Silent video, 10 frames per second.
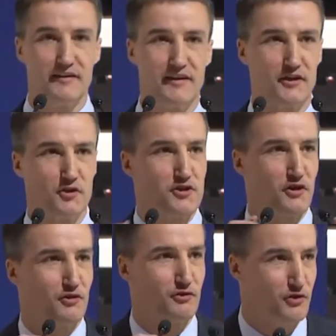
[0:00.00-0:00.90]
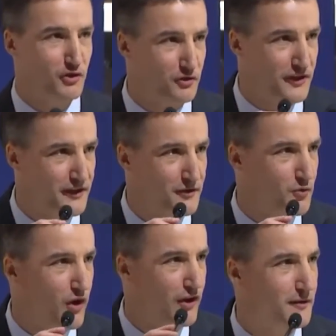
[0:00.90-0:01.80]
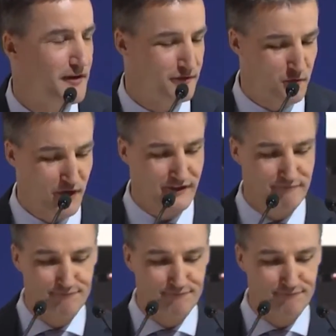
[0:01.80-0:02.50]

Thank you, Jean-Claude, and welcome everyone.